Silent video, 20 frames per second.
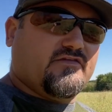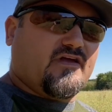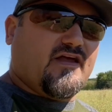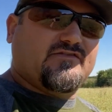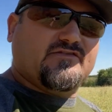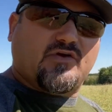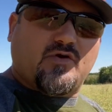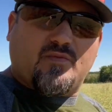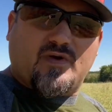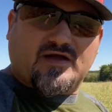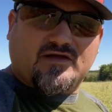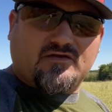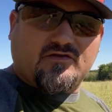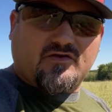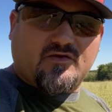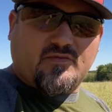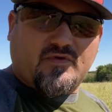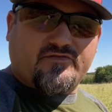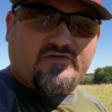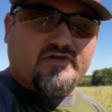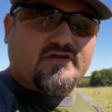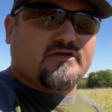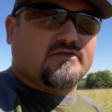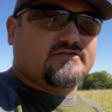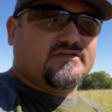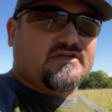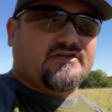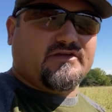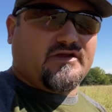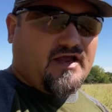I have to go back and look at my videos.
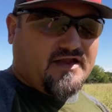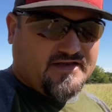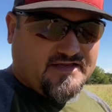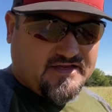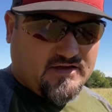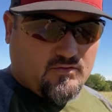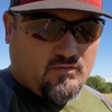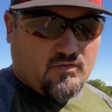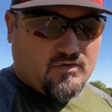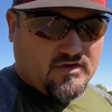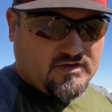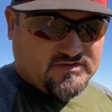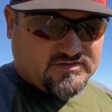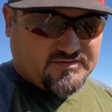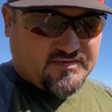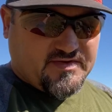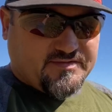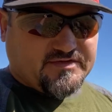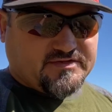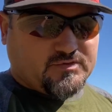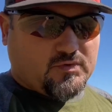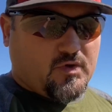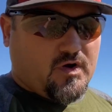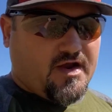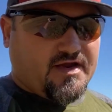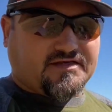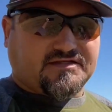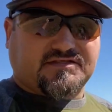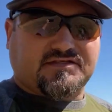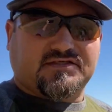Either I did it once, maybe
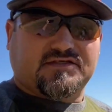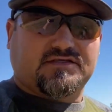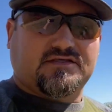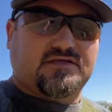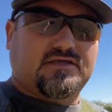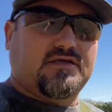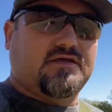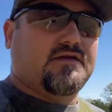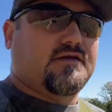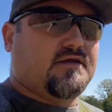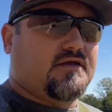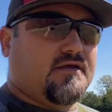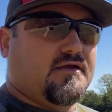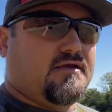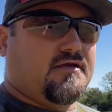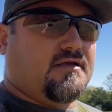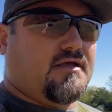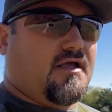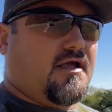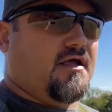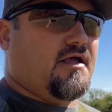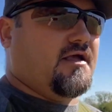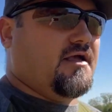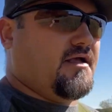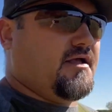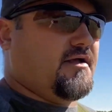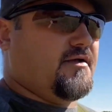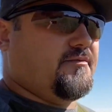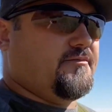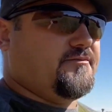twice.
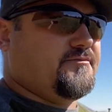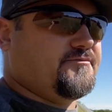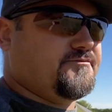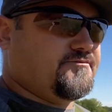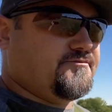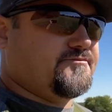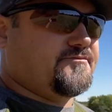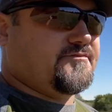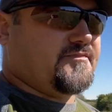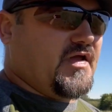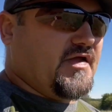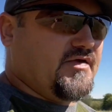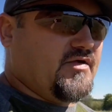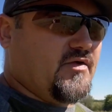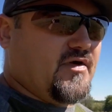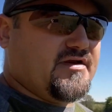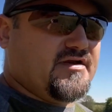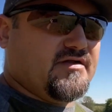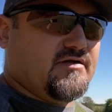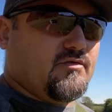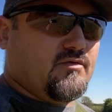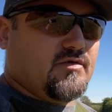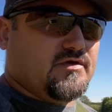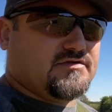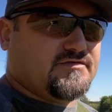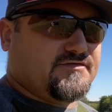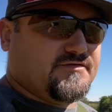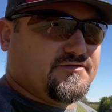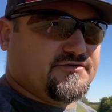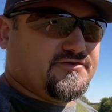I know I did it once
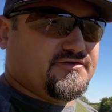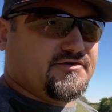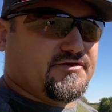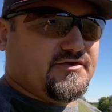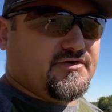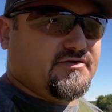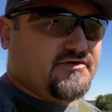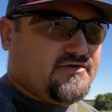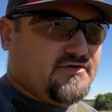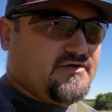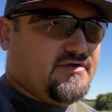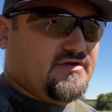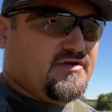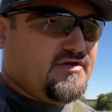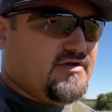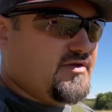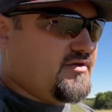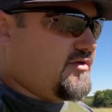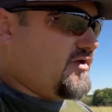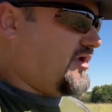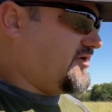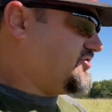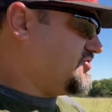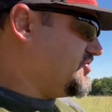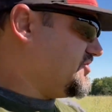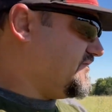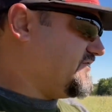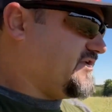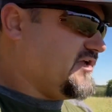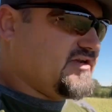for sure. I
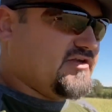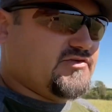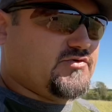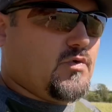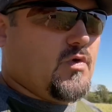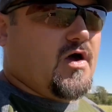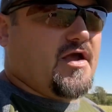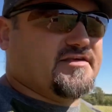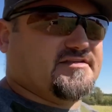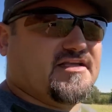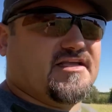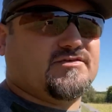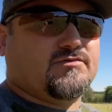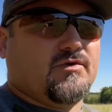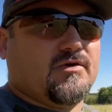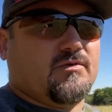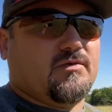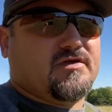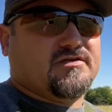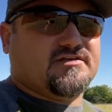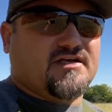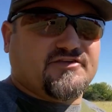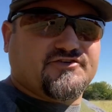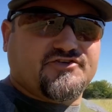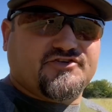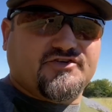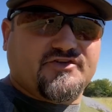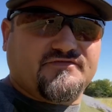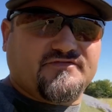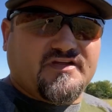should have done it twice. That's what it was. I
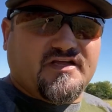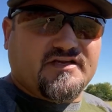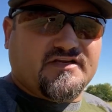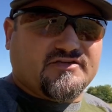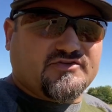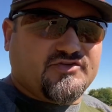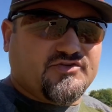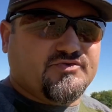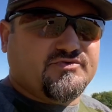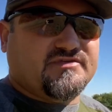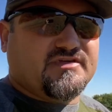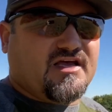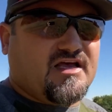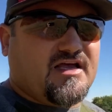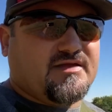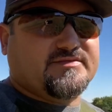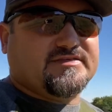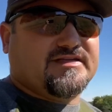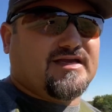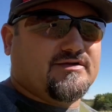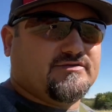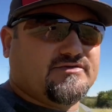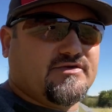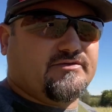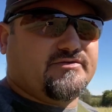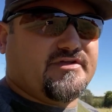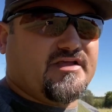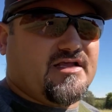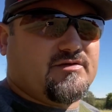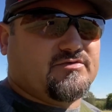should have done it 2 times, and I was
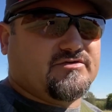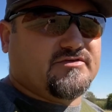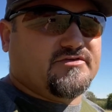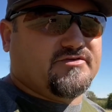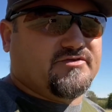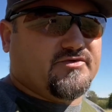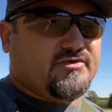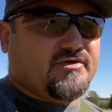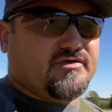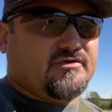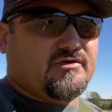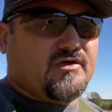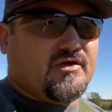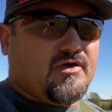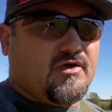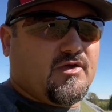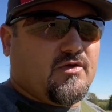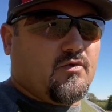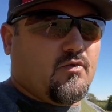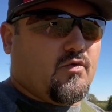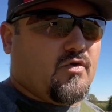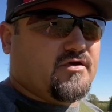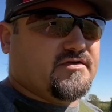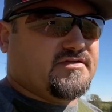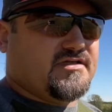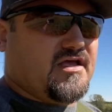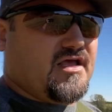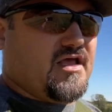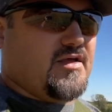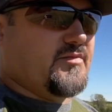only able to do it 1
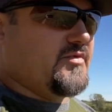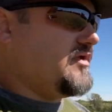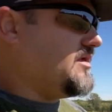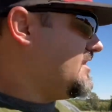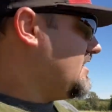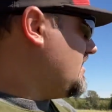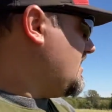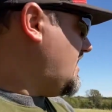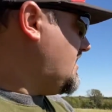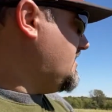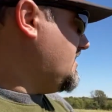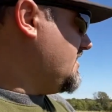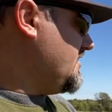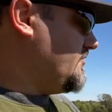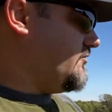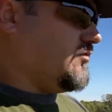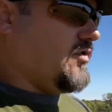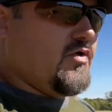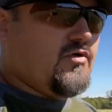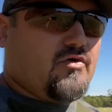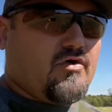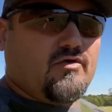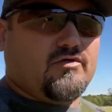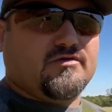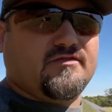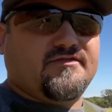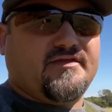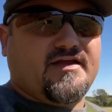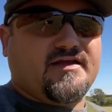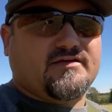time. I did row
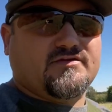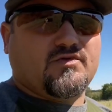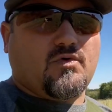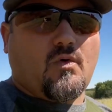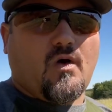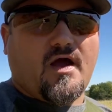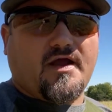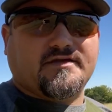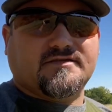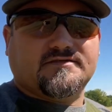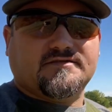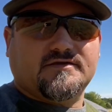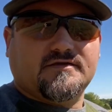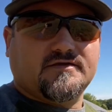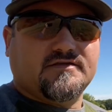cultivate twice.